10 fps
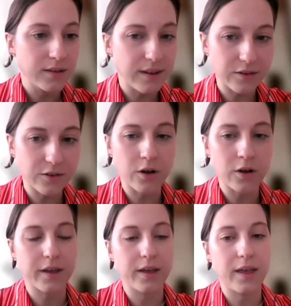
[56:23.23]

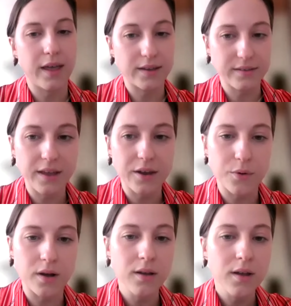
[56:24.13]
TikTok,
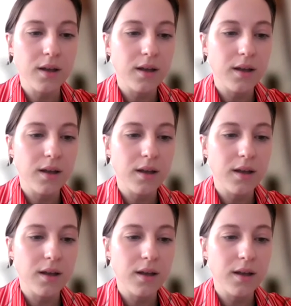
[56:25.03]
etc.